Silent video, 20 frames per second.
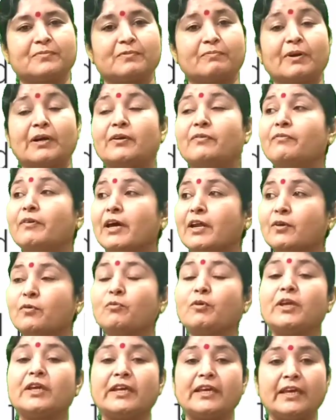But when
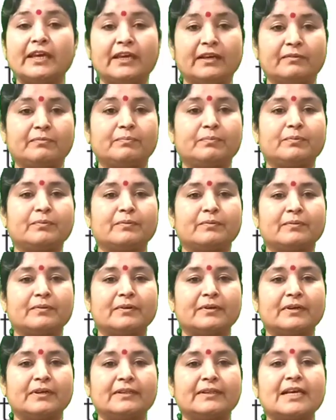we give
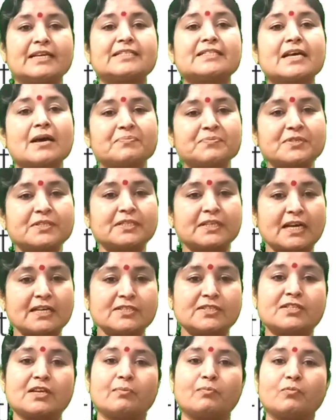the
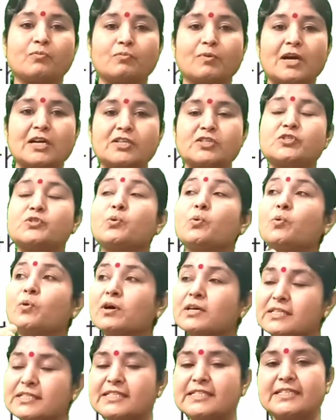substance of what
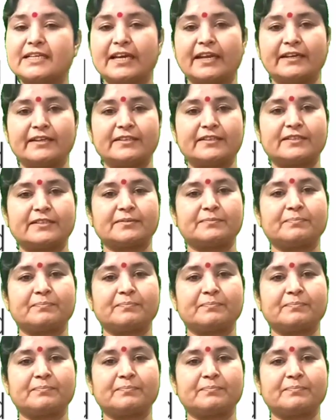Sohan said,